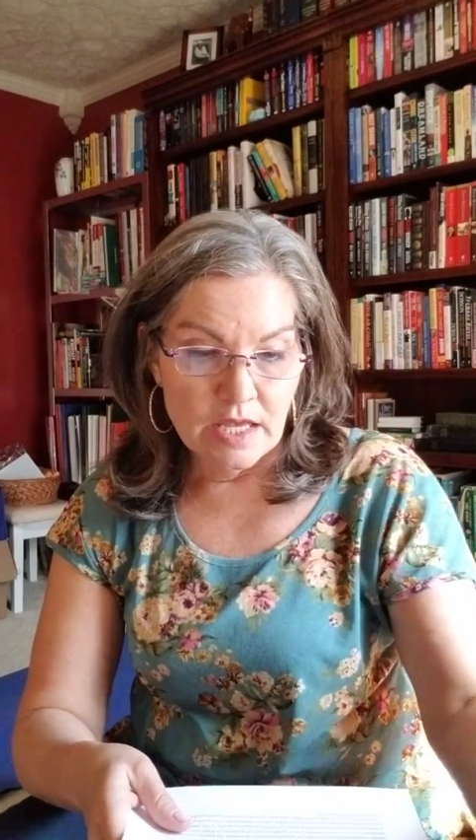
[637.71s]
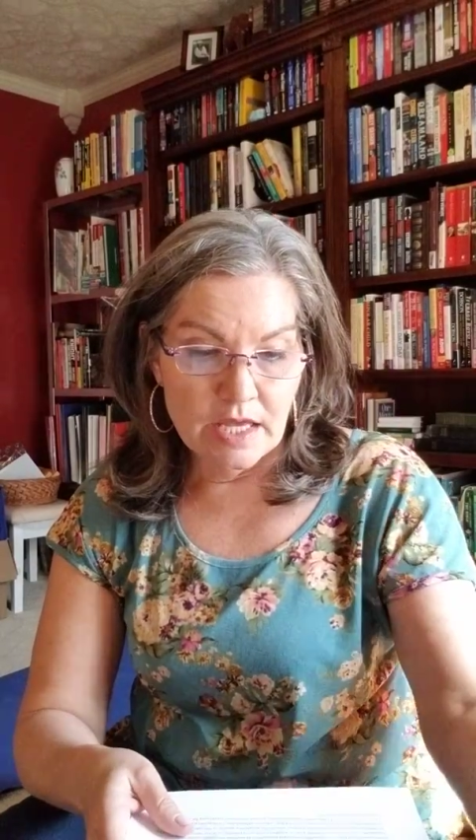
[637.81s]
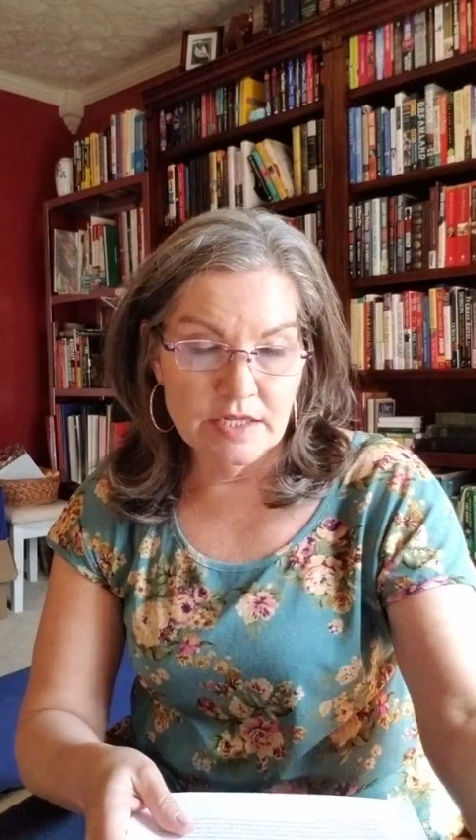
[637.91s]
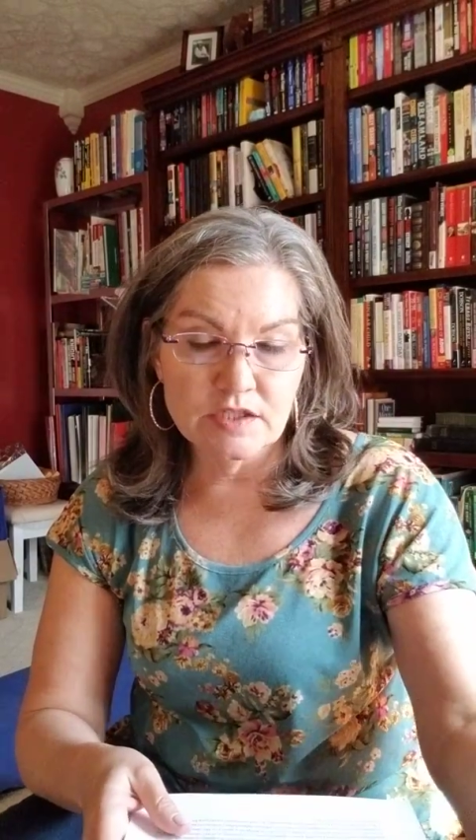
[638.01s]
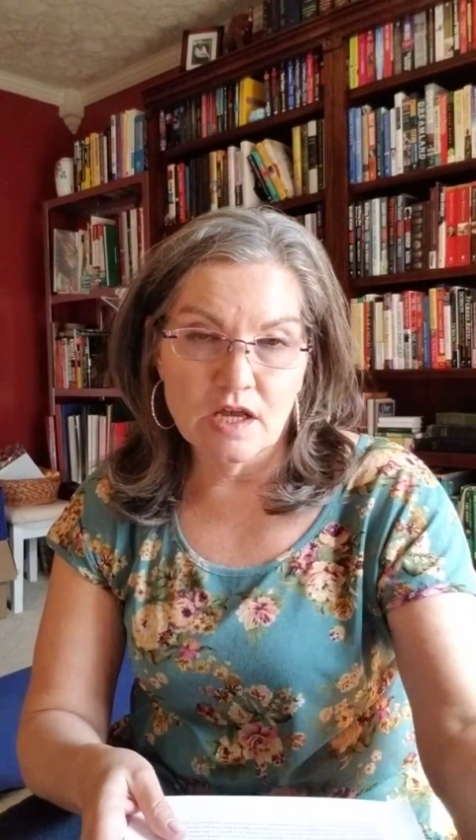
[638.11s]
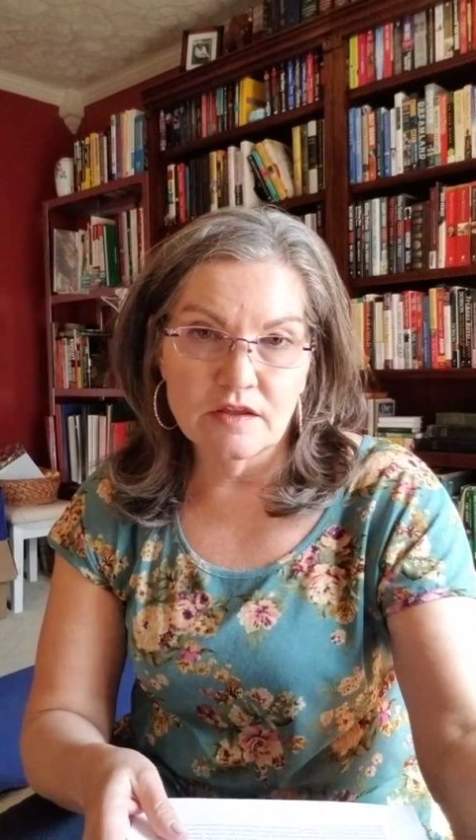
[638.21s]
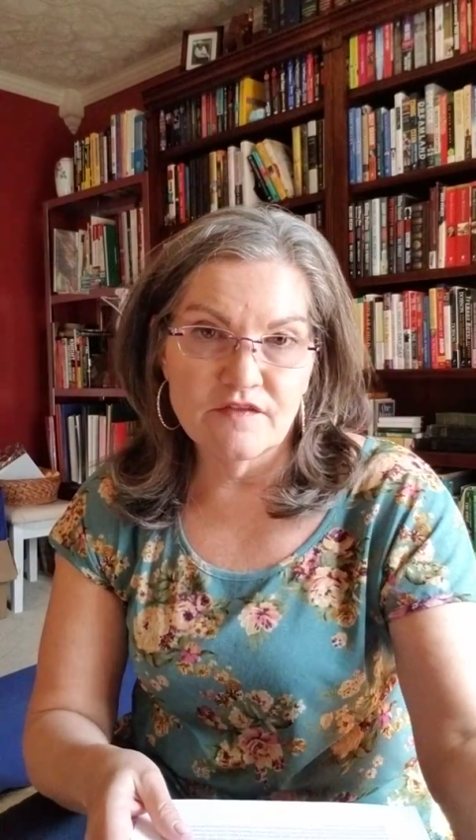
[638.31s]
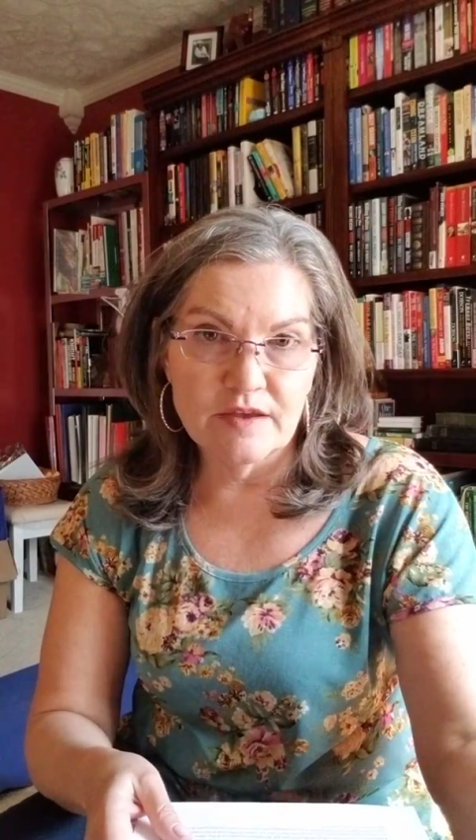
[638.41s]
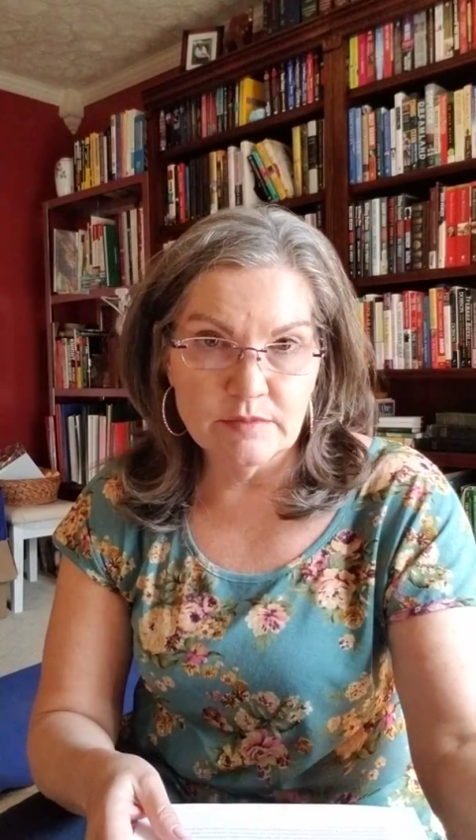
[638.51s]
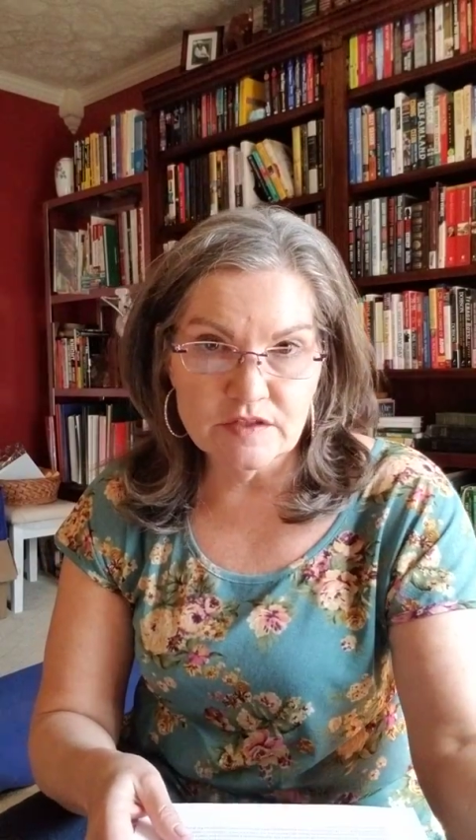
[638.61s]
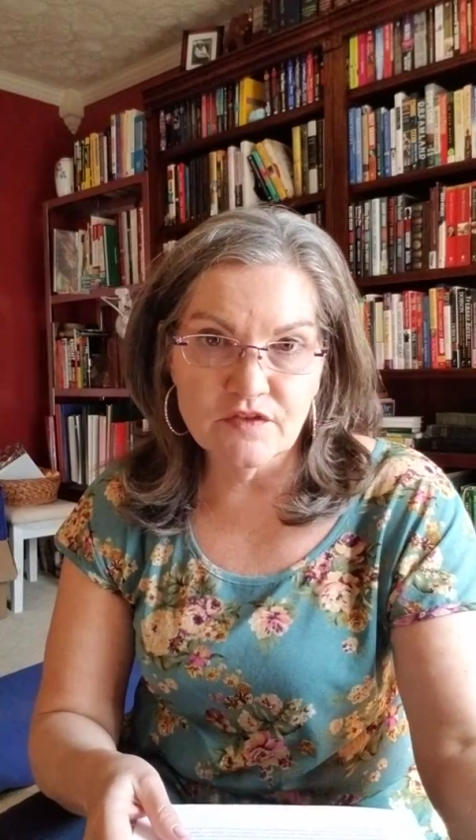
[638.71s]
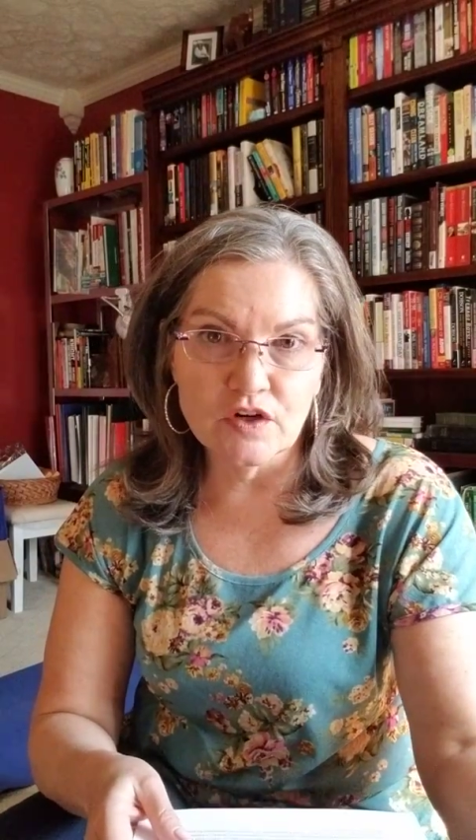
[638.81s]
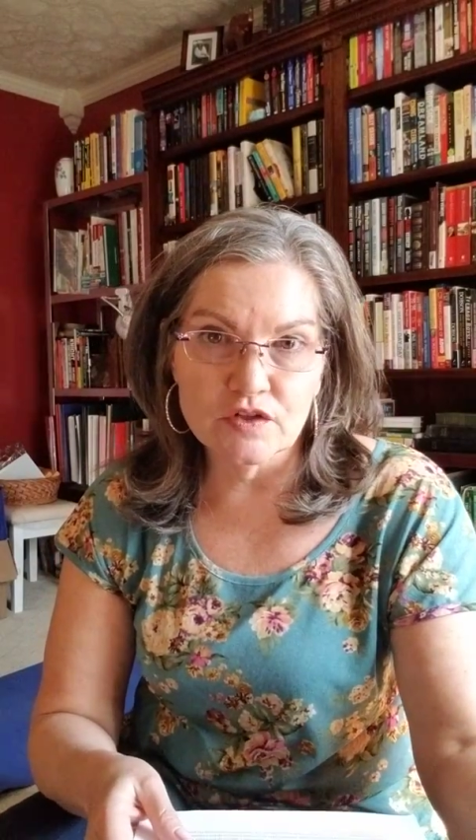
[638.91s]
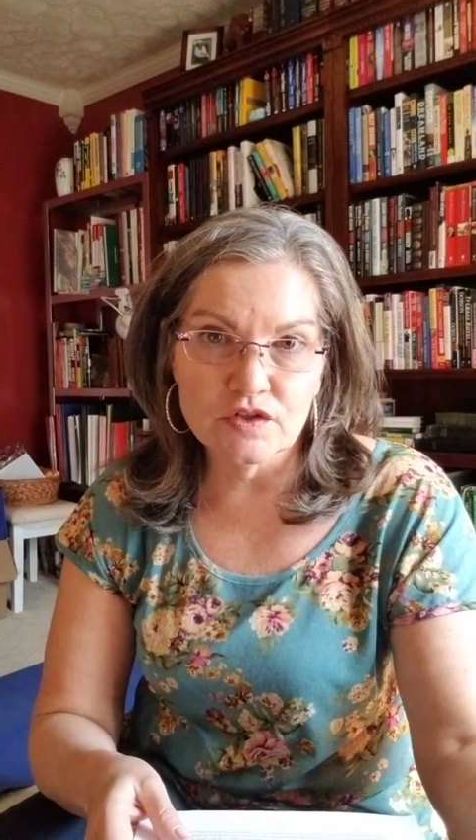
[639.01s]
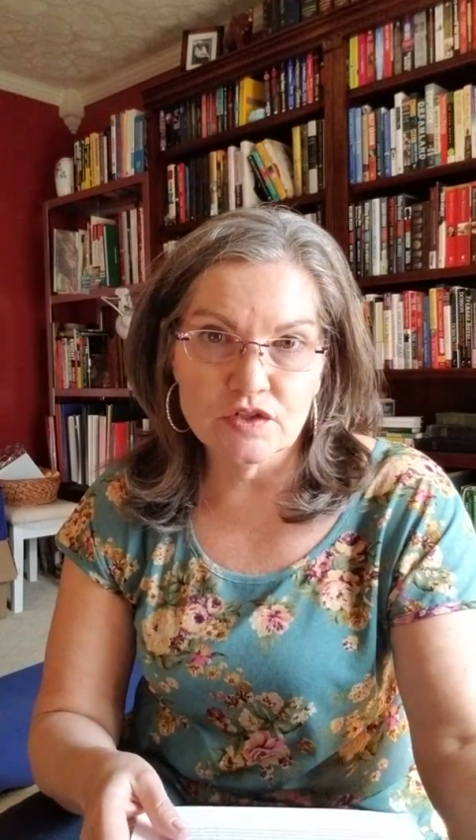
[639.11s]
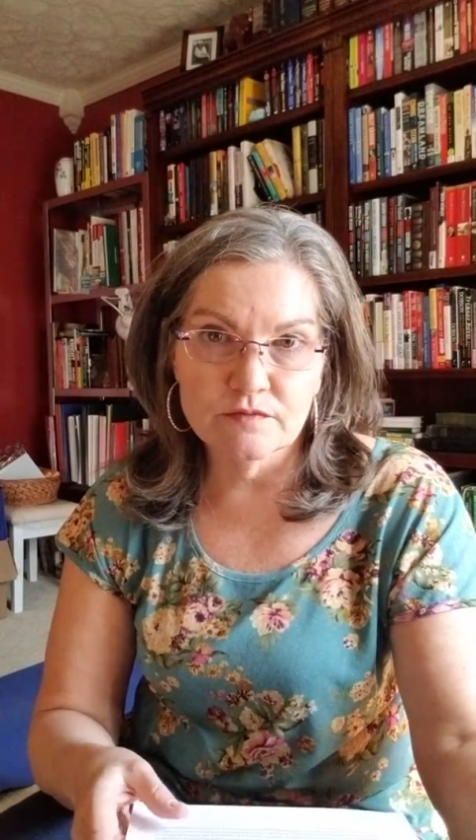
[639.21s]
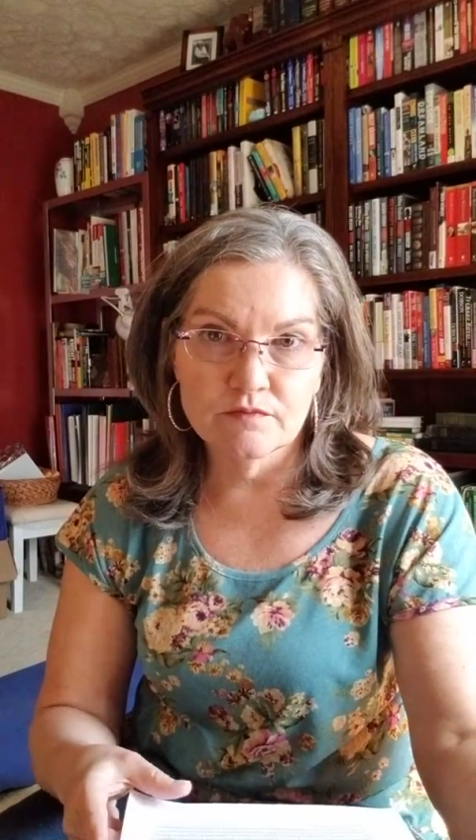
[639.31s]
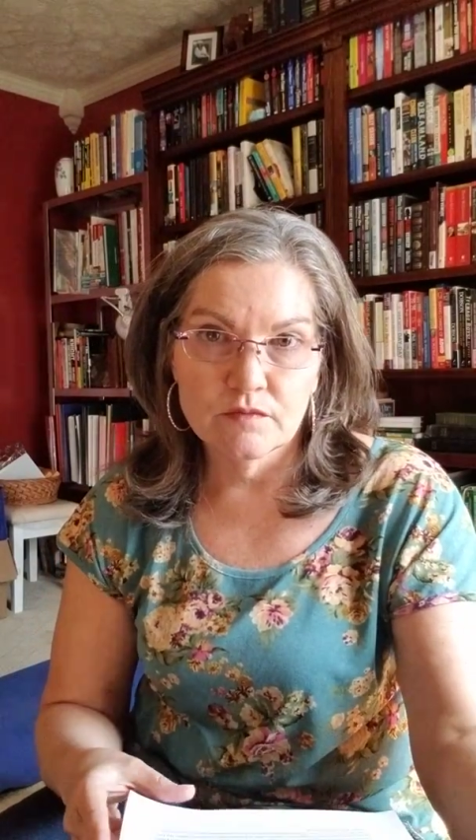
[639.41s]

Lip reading: And it's called the Families First